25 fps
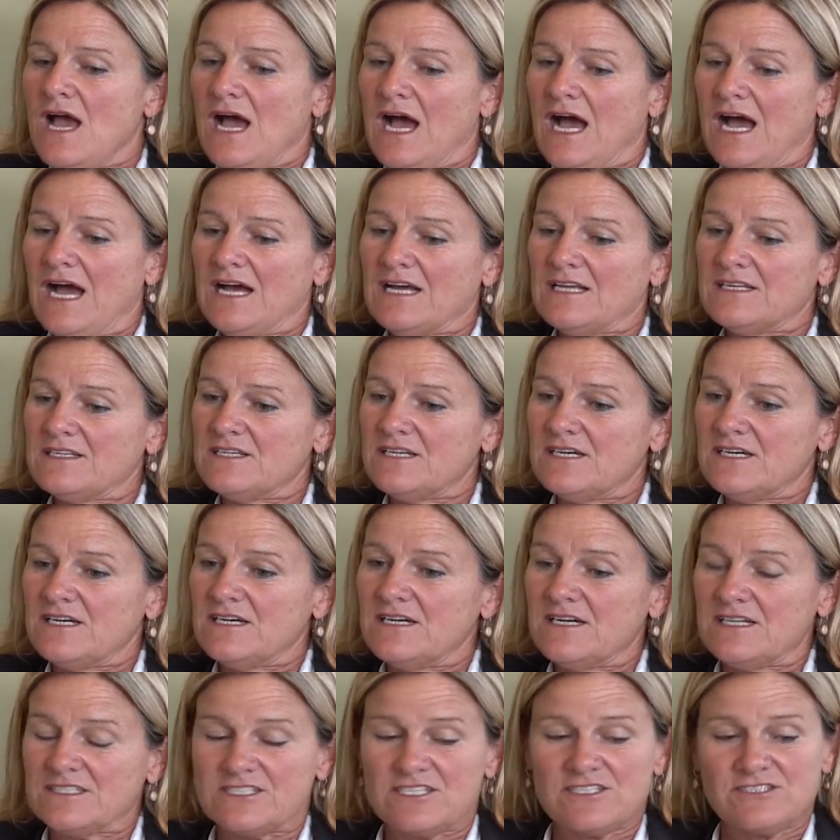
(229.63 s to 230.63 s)
And
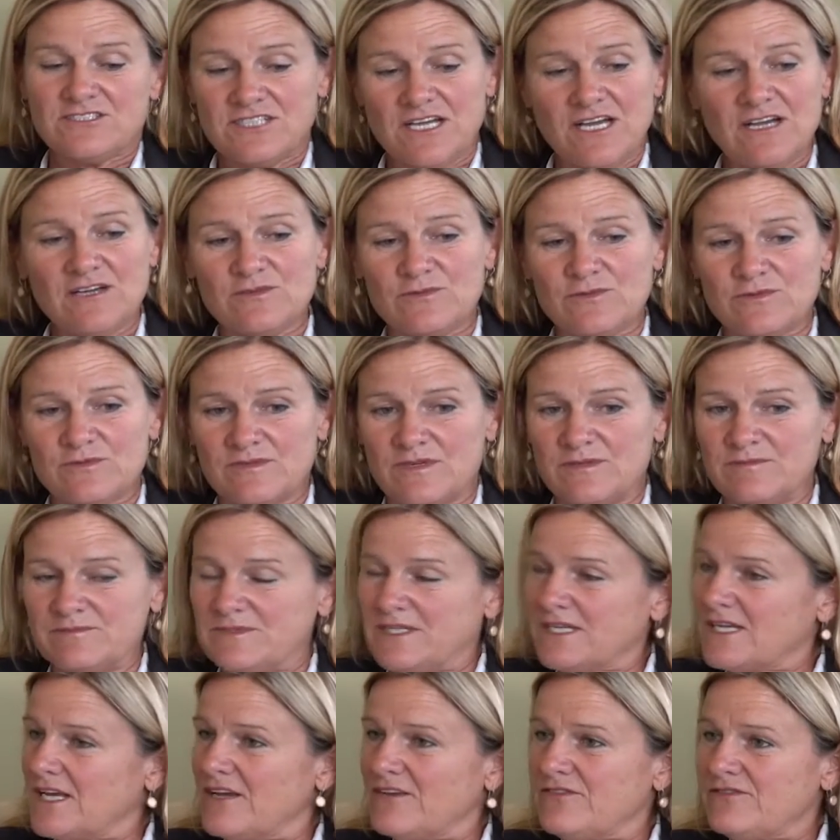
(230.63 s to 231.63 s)
I said, yeah, I'm
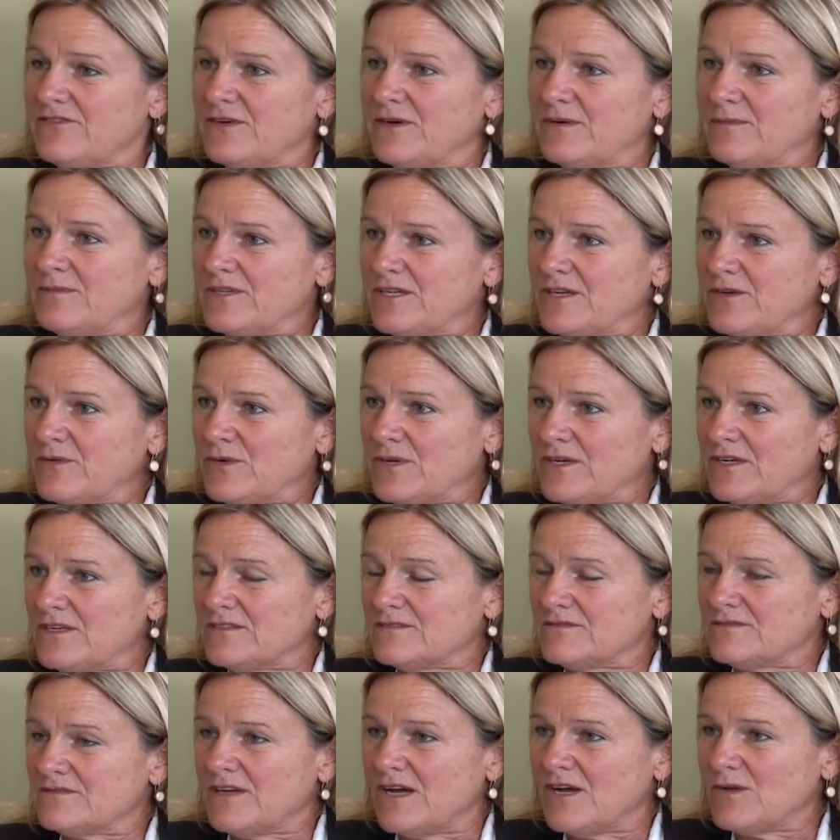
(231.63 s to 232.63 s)
making a film, and
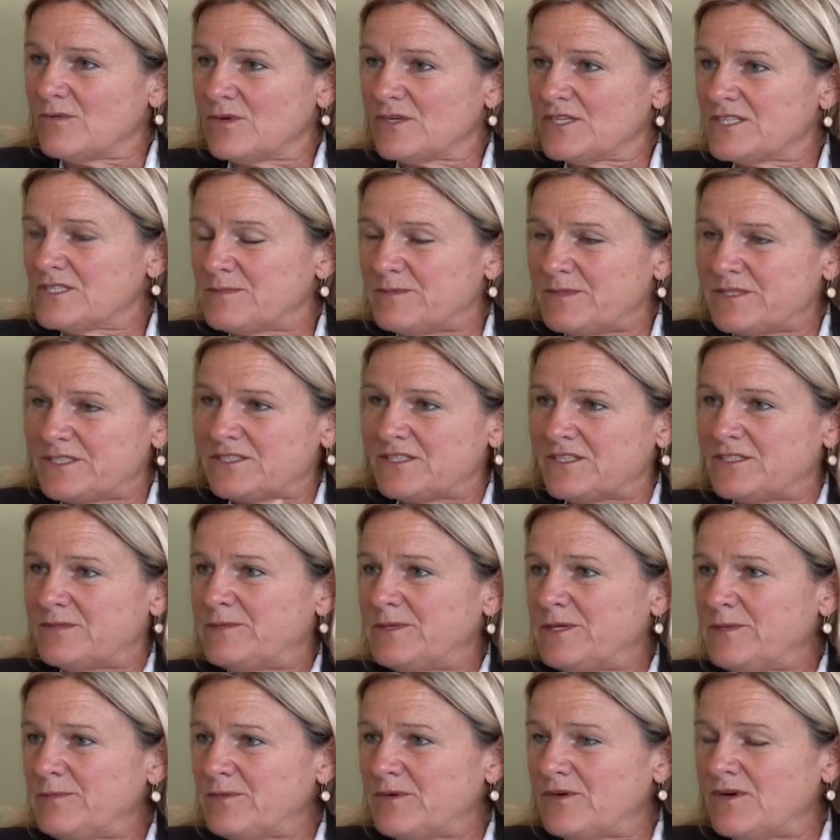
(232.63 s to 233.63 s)
I want to speak to the
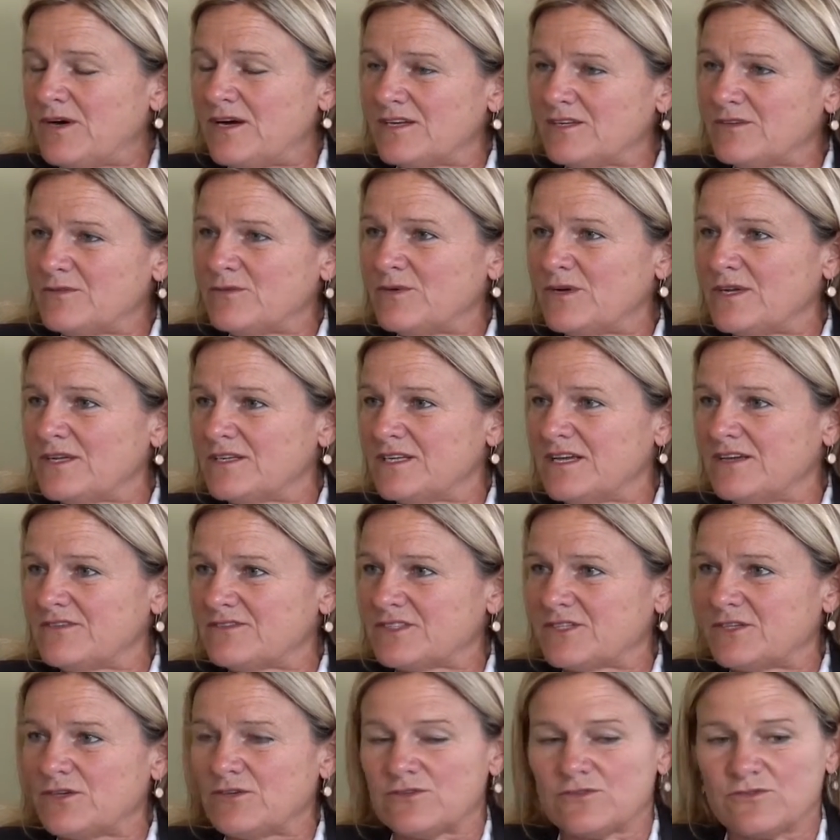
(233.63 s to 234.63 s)
people. I don't want to have
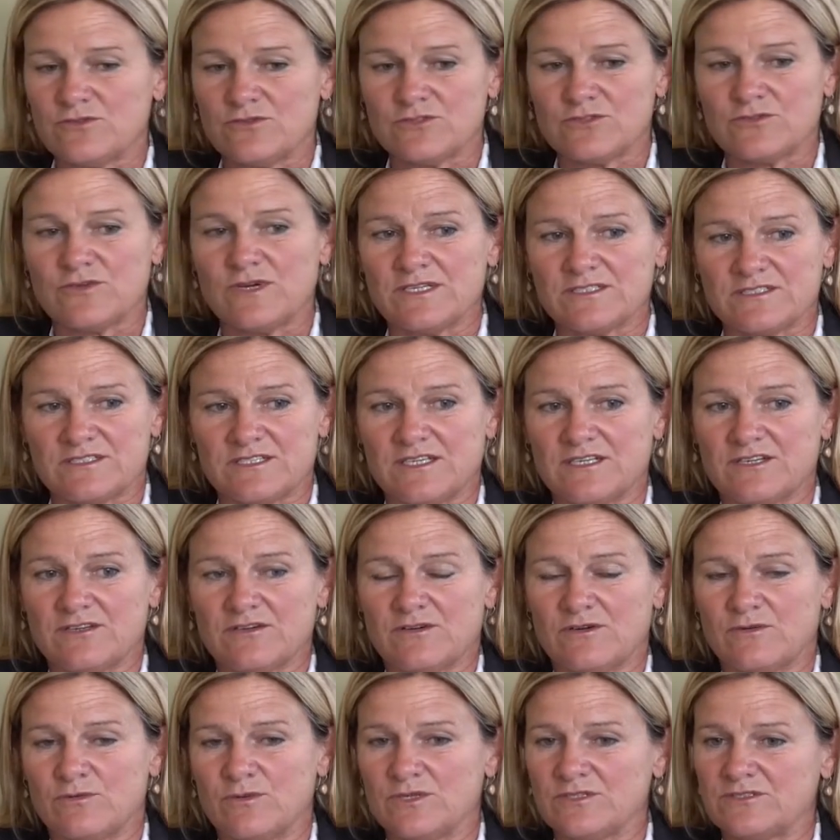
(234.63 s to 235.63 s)
to go through a translator.
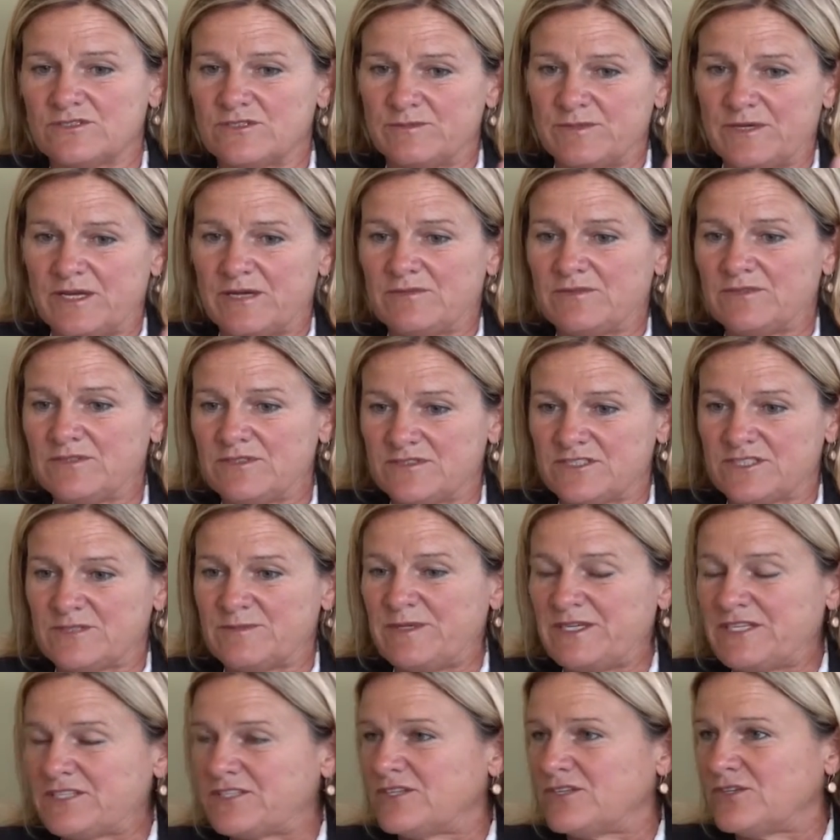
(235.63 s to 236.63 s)
I want to be able to
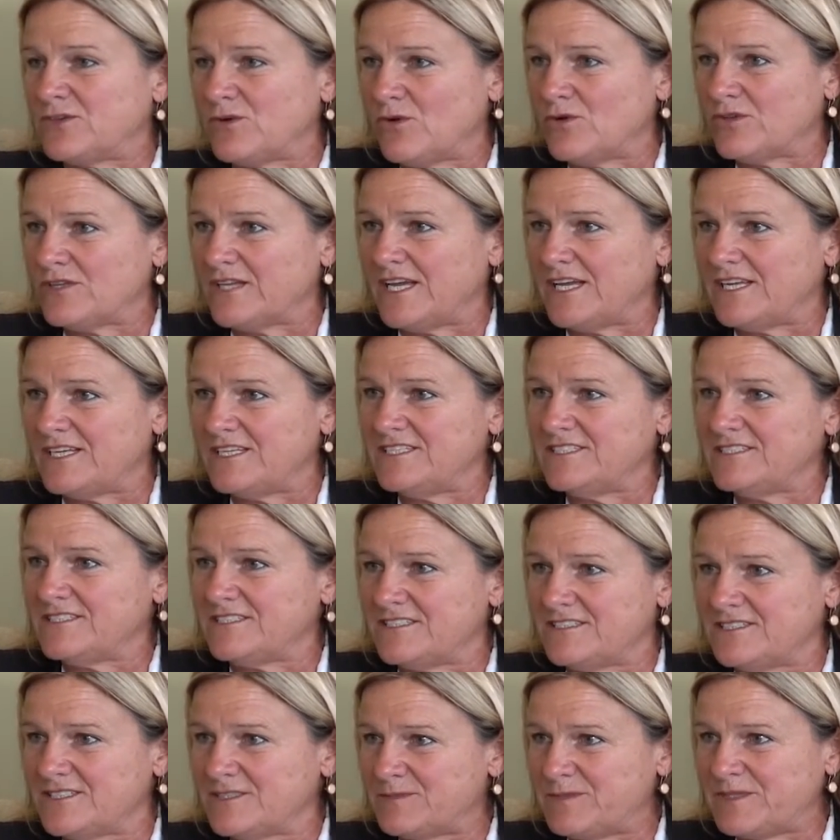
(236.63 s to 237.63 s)
speak to the old
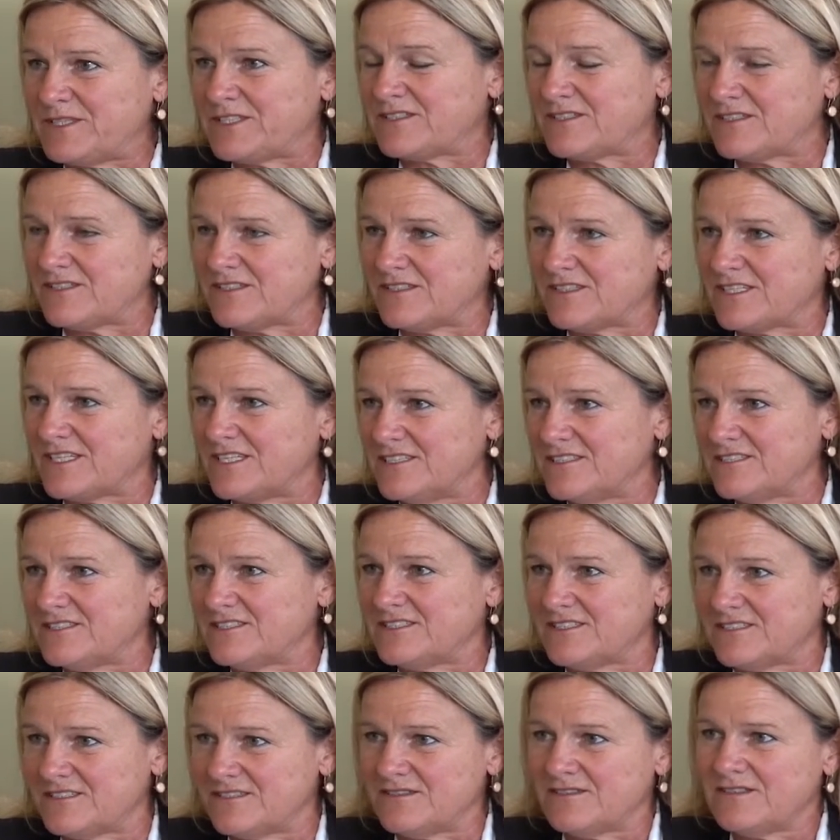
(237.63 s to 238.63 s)
ladies and speak to the
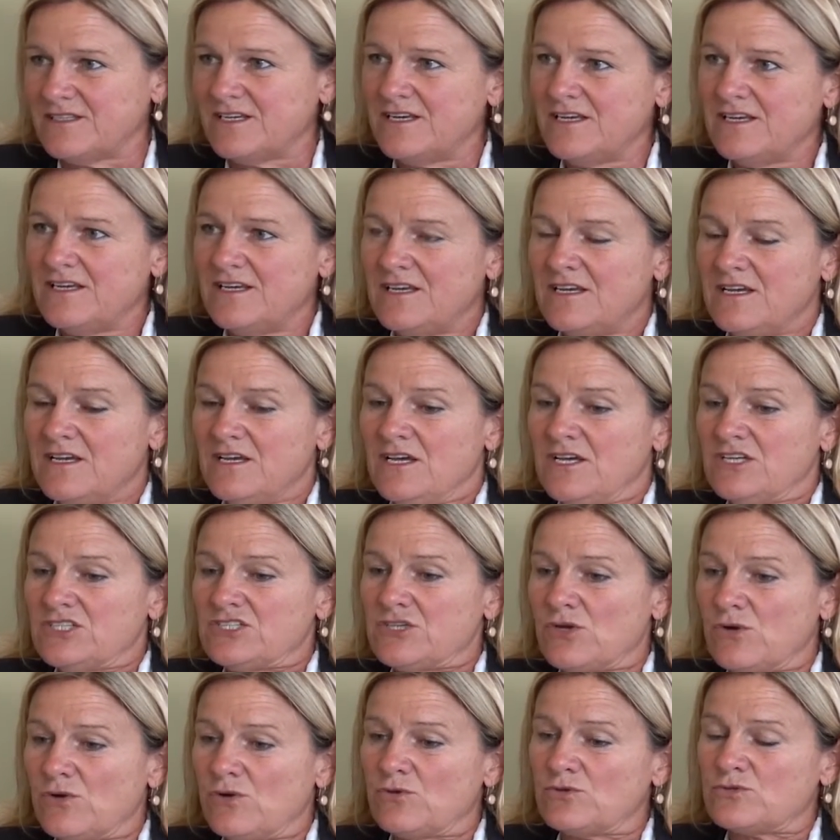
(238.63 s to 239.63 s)
kids. And
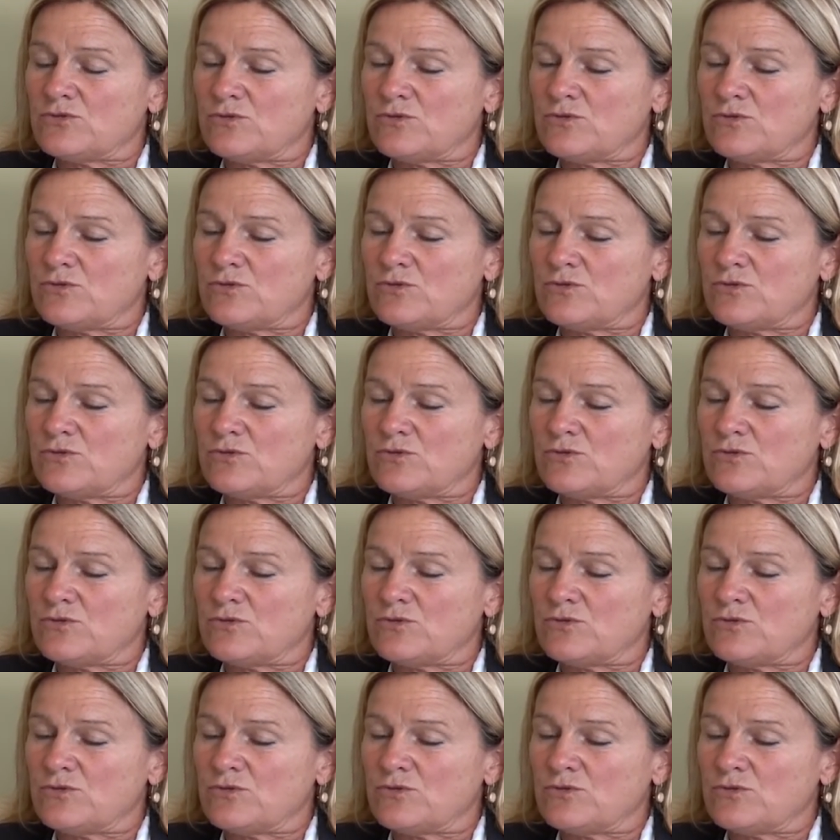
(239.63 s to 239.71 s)
so